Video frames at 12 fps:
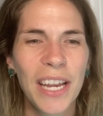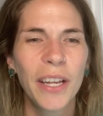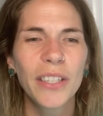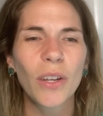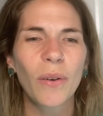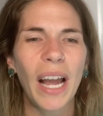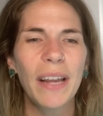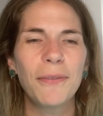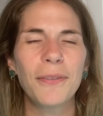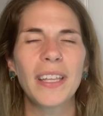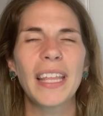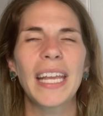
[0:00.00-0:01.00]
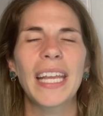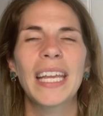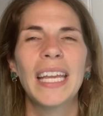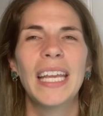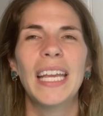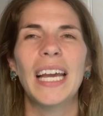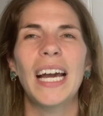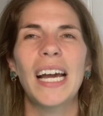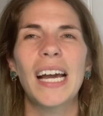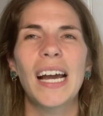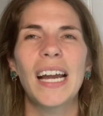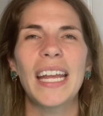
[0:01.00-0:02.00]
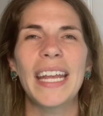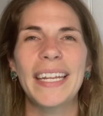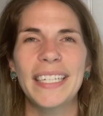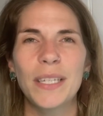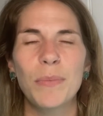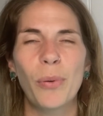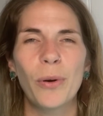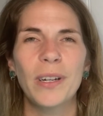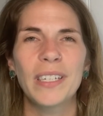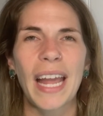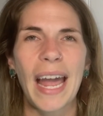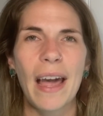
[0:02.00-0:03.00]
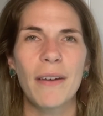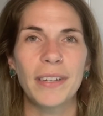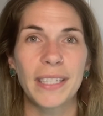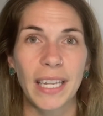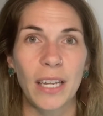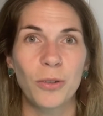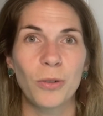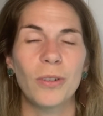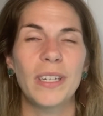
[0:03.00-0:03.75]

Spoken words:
So I feel like it is important to have a schedule.